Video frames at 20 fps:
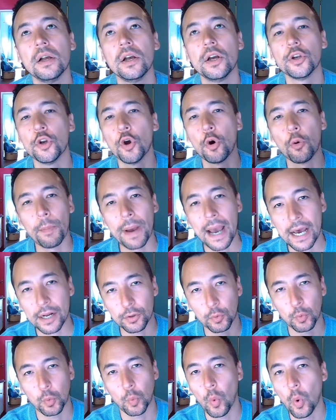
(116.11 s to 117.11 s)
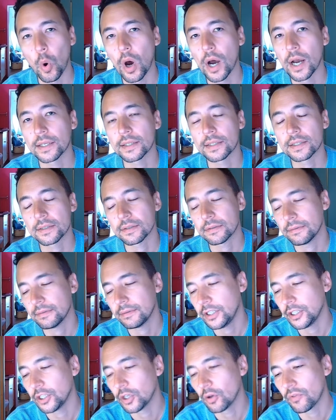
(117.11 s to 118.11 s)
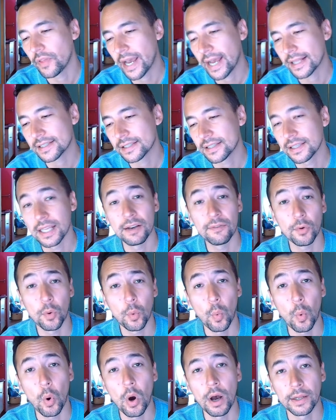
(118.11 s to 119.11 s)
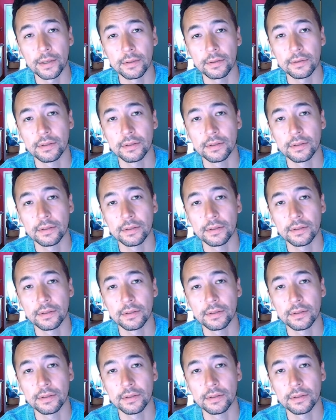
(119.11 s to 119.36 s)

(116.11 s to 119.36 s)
no matter what. You know, that's level 1.